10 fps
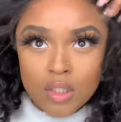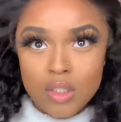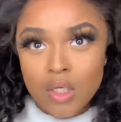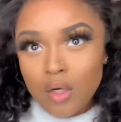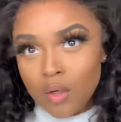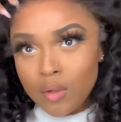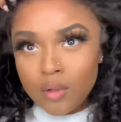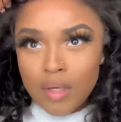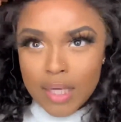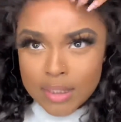So
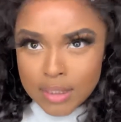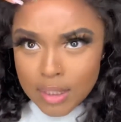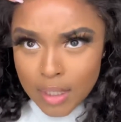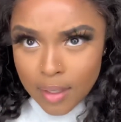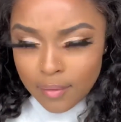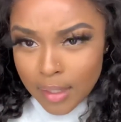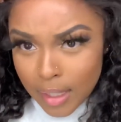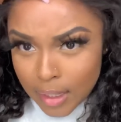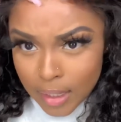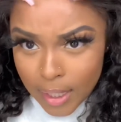you guys see how it
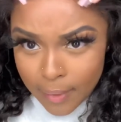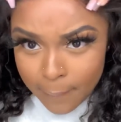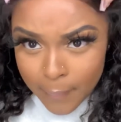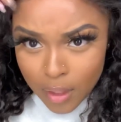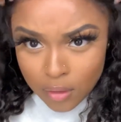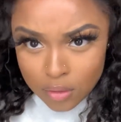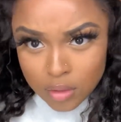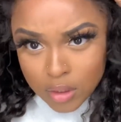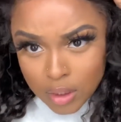kind of like melts